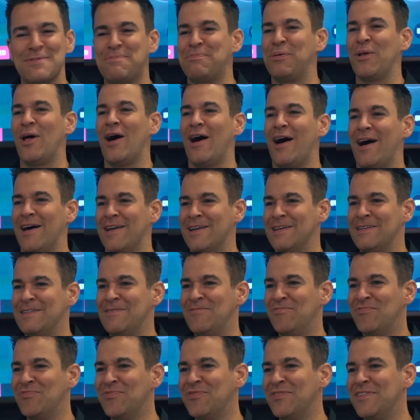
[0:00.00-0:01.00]
applaud.
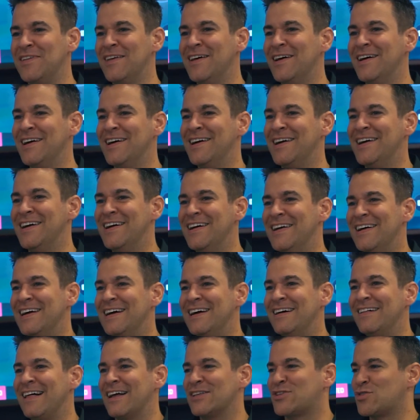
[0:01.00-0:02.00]

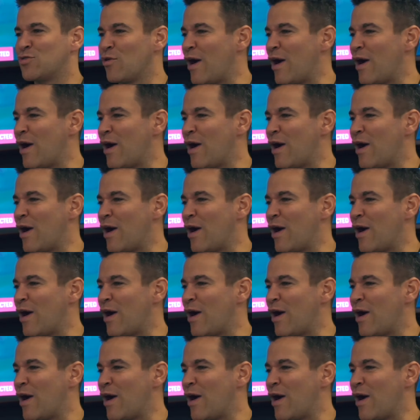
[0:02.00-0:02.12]
That's